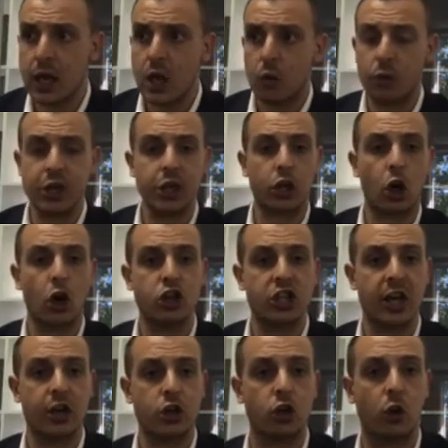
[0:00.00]
we
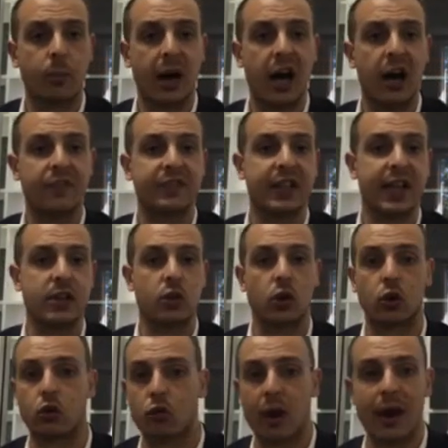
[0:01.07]
negotiate on your behalf to get you
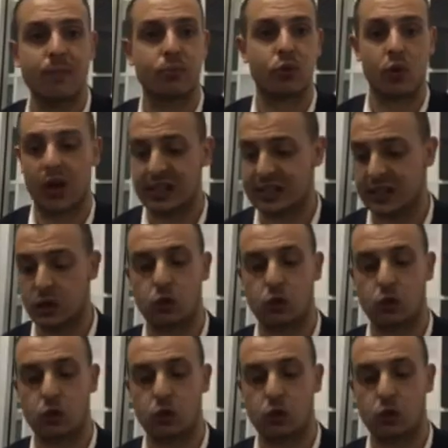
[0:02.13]
a great price,